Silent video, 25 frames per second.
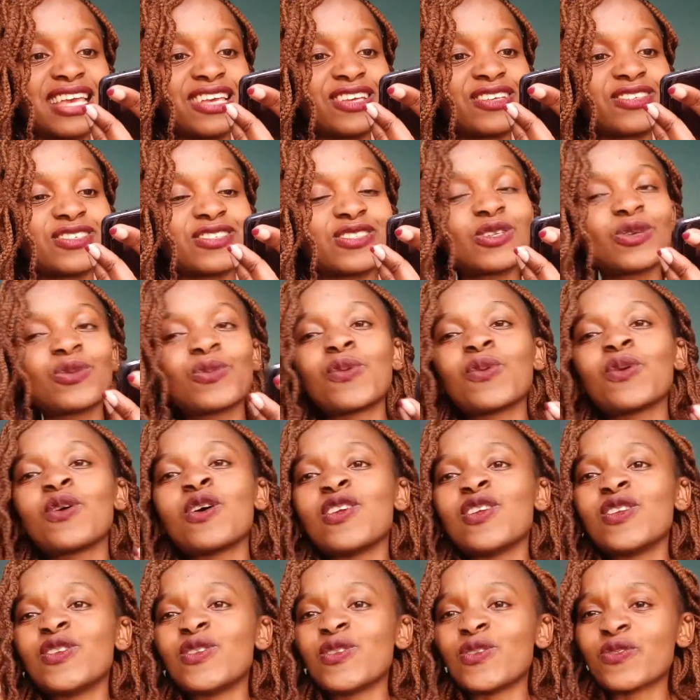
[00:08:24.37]
I used to
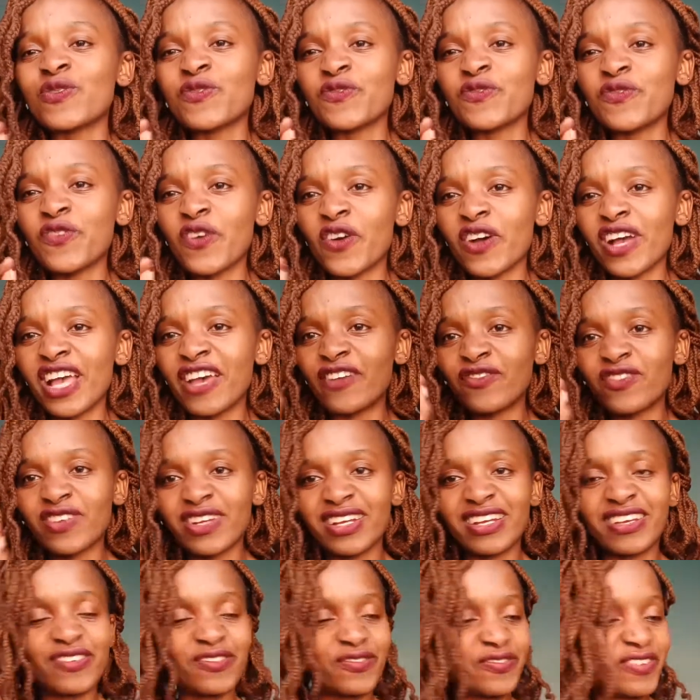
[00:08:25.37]
look for
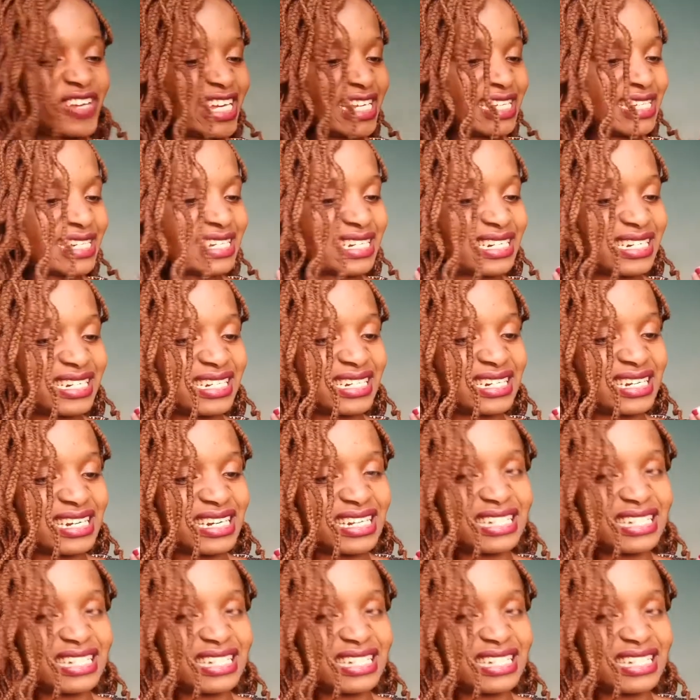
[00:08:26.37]
every event.